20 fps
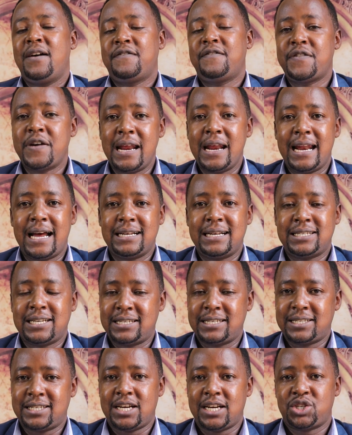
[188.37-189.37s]

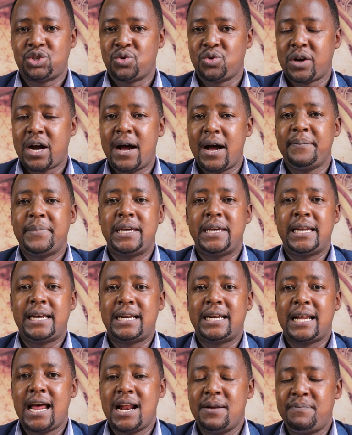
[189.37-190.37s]
freelancers just to come in
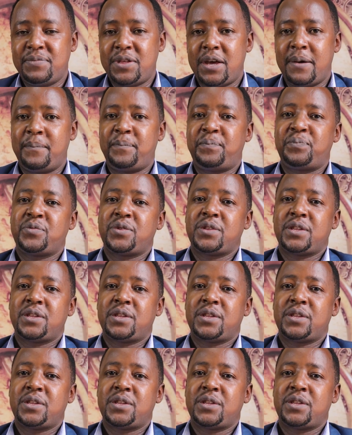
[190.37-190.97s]
and help them